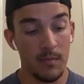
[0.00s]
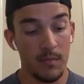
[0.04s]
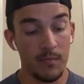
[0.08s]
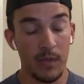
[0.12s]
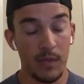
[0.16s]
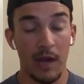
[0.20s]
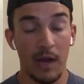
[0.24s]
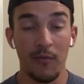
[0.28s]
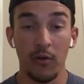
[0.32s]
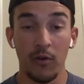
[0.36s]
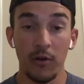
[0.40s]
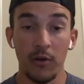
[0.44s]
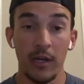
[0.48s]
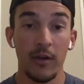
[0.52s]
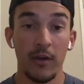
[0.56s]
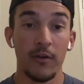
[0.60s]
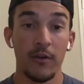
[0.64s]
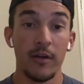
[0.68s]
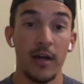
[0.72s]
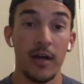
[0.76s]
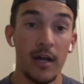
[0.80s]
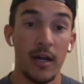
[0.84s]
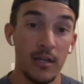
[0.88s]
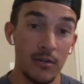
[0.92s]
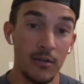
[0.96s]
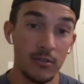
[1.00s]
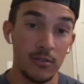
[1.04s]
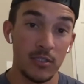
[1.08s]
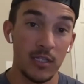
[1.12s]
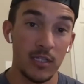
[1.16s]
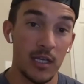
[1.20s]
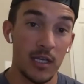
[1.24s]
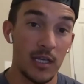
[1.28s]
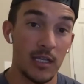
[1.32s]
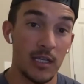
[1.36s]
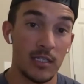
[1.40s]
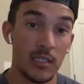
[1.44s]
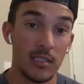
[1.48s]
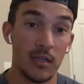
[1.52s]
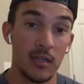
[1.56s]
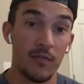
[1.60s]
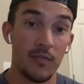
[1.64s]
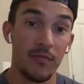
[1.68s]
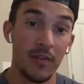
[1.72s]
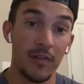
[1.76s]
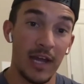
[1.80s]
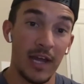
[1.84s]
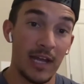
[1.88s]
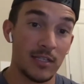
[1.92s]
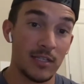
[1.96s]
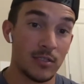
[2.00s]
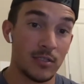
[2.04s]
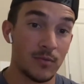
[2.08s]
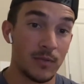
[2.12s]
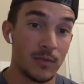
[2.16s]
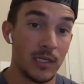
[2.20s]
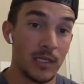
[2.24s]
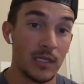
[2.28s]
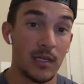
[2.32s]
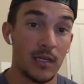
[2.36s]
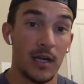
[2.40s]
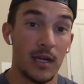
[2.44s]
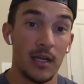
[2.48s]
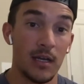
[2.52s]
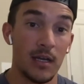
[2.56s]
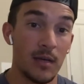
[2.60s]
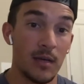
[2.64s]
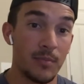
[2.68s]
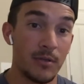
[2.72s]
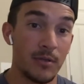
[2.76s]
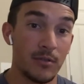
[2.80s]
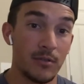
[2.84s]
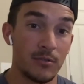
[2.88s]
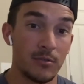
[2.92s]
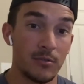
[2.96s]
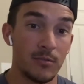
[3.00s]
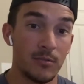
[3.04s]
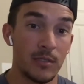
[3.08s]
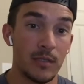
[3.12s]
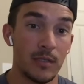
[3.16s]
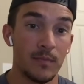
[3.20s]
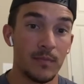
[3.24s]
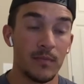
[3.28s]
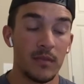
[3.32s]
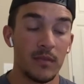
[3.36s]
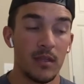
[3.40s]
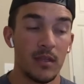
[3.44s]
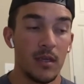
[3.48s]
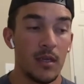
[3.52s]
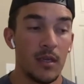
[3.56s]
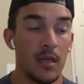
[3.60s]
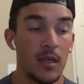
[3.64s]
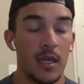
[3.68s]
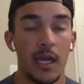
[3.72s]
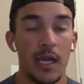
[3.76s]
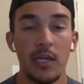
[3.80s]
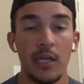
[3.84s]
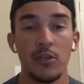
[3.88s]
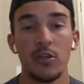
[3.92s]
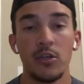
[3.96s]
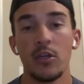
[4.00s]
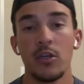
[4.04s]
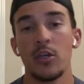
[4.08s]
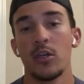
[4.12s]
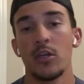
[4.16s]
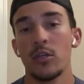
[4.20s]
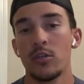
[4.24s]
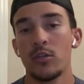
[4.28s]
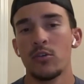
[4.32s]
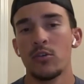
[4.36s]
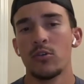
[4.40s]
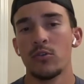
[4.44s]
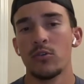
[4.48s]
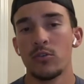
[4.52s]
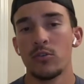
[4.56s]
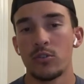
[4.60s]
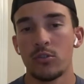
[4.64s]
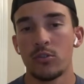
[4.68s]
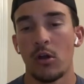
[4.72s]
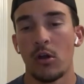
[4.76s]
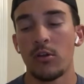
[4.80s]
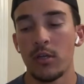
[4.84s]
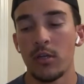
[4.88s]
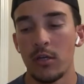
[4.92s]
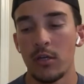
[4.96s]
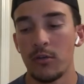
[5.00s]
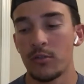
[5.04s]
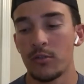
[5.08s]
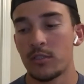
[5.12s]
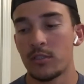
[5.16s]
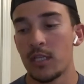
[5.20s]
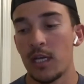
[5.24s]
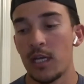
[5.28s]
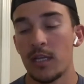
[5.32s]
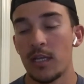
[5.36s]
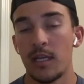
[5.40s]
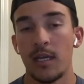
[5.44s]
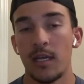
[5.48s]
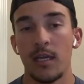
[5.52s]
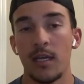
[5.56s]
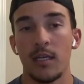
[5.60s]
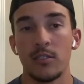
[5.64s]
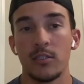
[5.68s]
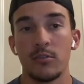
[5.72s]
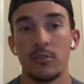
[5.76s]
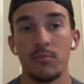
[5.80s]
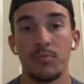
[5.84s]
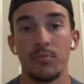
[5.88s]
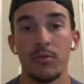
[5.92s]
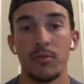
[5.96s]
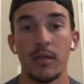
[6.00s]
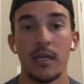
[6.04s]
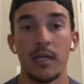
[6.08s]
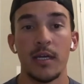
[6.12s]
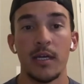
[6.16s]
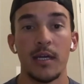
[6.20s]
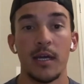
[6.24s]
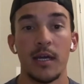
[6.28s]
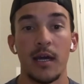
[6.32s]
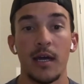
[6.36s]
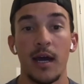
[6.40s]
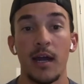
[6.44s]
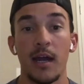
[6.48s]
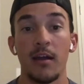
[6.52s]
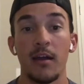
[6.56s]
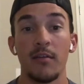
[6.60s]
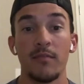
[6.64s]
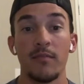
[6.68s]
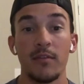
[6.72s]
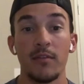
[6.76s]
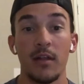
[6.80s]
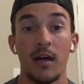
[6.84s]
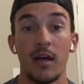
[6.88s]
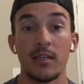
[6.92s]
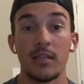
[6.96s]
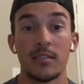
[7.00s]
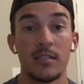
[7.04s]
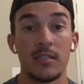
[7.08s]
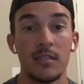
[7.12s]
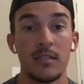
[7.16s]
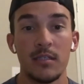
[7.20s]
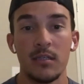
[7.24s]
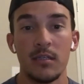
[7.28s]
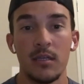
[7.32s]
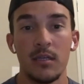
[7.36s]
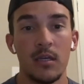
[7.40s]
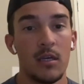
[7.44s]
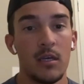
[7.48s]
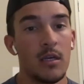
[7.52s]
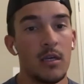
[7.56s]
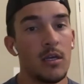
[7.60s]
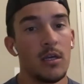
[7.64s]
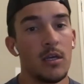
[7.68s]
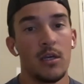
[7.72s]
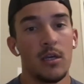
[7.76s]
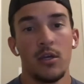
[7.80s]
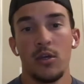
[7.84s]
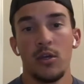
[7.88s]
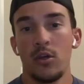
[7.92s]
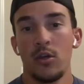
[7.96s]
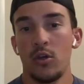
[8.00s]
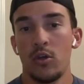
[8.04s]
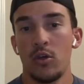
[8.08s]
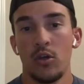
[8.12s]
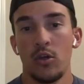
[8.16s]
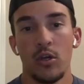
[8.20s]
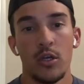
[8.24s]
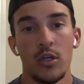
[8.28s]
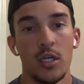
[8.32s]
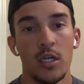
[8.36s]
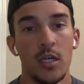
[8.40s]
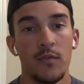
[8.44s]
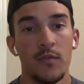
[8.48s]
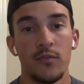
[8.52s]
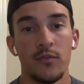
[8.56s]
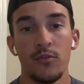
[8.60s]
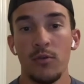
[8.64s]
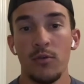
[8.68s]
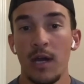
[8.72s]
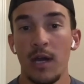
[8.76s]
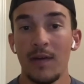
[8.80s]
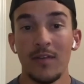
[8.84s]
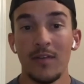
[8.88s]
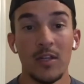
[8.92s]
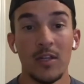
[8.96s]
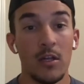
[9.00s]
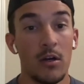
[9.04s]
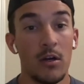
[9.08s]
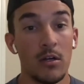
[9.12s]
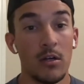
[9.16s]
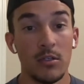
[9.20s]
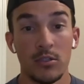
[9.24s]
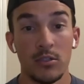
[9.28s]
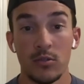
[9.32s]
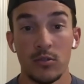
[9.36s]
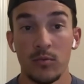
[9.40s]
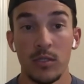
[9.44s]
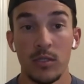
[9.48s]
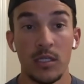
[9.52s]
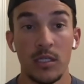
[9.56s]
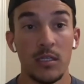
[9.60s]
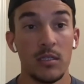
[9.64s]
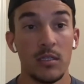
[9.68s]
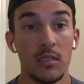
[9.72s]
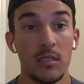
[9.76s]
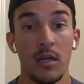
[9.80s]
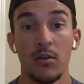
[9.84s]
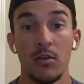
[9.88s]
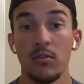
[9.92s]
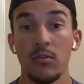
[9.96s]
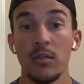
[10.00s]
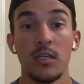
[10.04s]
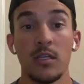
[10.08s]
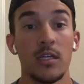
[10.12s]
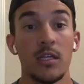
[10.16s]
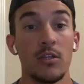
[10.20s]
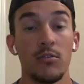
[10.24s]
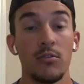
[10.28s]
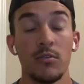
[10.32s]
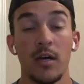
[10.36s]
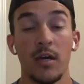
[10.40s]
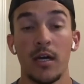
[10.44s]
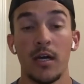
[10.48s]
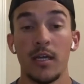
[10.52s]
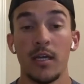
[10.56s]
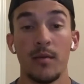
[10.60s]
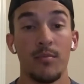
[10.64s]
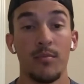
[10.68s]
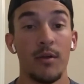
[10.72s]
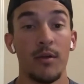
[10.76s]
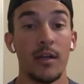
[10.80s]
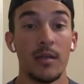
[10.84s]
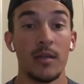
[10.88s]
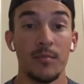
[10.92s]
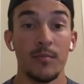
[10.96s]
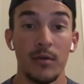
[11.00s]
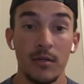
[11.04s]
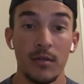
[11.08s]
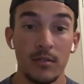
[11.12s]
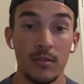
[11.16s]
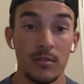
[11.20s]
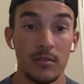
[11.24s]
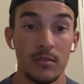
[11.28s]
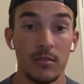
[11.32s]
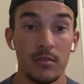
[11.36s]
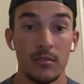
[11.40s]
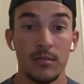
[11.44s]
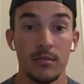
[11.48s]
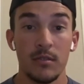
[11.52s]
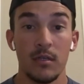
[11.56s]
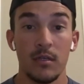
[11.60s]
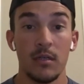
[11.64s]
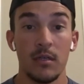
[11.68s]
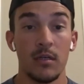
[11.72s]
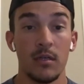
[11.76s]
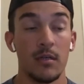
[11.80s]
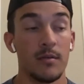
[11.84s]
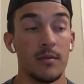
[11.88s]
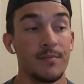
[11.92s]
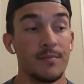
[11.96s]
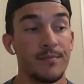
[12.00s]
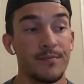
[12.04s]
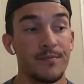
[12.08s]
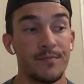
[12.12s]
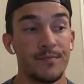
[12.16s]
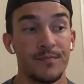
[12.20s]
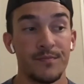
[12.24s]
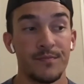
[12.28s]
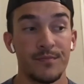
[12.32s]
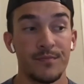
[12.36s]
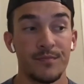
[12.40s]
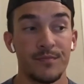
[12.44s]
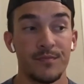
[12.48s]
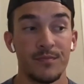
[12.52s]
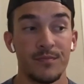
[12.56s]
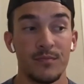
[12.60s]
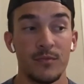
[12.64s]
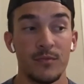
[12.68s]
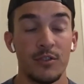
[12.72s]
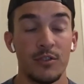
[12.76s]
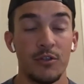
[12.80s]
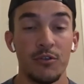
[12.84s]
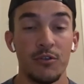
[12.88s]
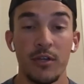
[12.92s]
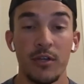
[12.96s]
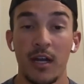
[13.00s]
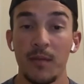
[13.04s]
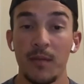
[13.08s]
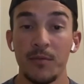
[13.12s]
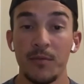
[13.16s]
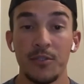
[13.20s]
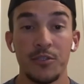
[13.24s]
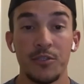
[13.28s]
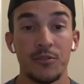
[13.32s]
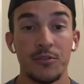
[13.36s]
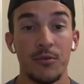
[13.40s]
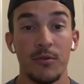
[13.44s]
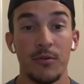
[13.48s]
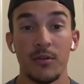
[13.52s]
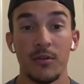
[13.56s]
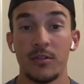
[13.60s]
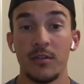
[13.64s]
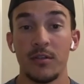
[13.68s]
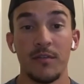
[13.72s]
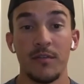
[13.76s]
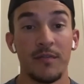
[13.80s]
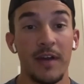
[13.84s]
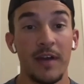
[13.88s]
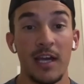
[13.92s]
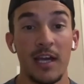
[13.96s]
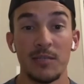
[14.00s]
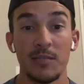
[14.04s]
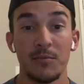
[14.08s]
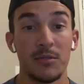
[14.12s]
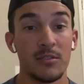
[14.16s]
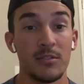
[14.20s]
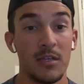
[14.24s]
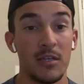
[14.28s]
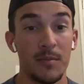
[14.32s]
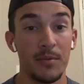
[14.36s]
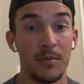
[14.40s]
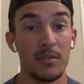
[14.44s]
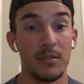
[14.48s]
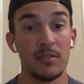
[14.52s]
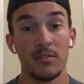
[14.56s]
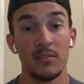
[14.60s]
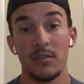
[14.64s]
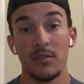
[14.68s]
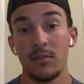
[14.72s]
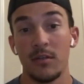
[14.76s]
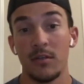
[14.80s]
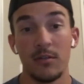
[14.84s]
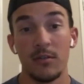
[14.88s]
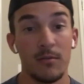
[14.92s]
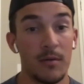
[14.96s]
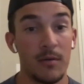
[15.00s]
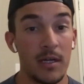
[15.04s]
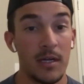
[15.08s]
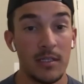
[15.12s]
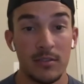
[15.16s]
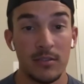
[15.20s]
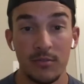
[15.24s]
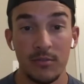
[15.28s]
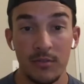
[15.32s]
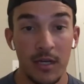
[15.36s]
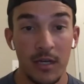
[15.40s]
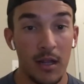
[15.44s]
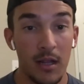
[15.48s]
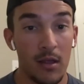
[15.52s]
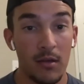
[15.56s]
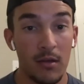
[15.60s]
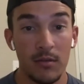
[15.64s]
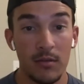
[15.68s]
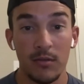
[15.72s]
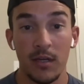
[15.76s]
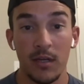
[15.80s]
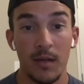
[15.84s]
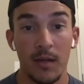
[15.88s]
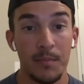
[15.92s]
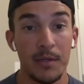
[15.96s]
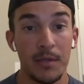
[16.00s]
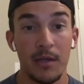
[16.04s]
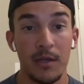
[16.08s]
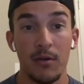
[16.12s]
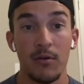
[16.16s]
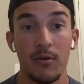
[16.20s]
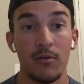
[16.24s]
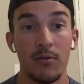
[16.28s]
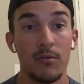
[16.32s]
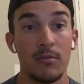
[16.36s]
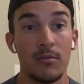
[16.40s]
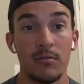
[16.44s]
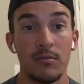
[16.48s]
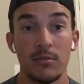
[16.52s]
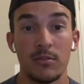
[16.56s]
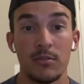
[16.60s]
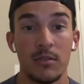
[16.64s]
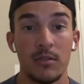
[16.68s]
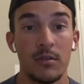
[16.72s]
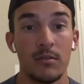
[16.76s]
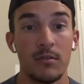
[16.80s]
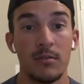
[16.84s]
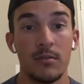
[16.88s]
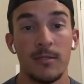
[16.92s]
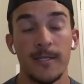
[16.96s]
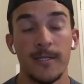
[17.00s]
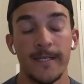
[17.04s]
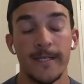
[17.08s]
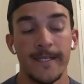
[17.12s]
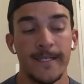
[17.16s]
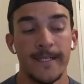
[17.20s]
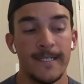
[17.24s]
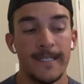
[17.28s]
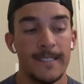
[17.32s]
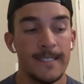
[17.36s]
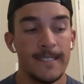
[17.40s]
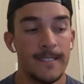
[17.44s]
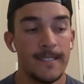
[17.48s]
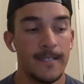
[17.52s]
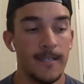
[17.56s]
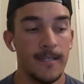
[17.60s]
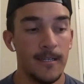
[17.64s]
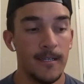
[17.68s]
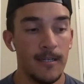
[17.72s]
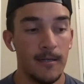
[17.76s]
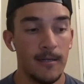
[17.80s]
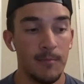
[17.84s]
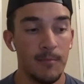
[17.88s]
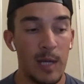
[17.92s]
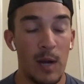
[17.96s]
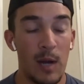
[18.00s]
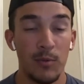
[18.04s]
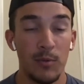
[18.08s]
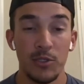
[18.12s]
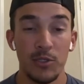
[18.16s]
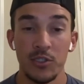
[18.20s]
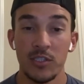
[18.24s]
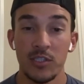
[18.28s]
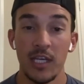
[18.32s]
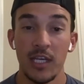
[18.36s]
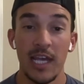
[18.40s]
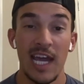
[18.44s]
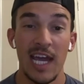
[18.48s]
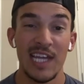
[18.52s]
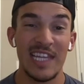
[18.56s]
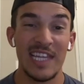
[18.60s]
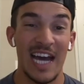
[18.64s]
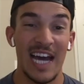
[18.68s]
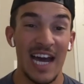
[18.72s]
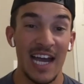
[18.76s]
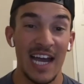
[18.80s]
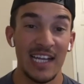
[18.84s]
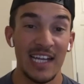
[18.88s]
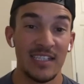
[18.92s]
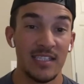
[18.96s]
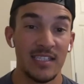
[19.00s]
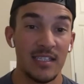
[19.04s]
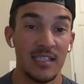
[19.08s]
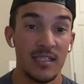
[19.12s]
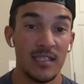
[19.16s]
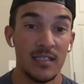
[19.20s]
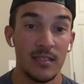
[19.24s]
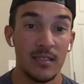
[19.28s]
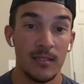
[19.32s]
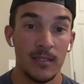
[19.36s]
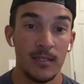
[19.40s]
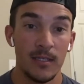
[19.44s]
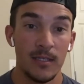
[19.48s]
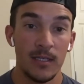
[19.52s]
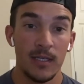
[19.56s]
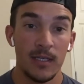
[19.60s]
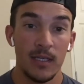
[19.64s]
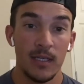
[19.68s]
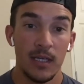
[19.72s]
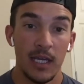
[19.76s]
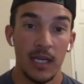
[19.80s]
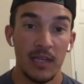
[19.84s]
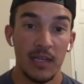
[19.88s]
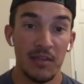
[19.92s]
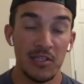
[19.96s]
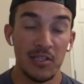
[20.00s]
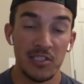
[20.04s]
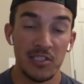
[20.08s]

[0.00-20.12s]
I've heard Arenado say it's a flat swing, not an uphill swing. And you'll start to understand that as you play higher velocity. If you have a long swing, not only can you not hit breaking balls, you got to be short to the fastballs up in the zone. Otherwise, you got a big hole. So I would just say add the high tee and then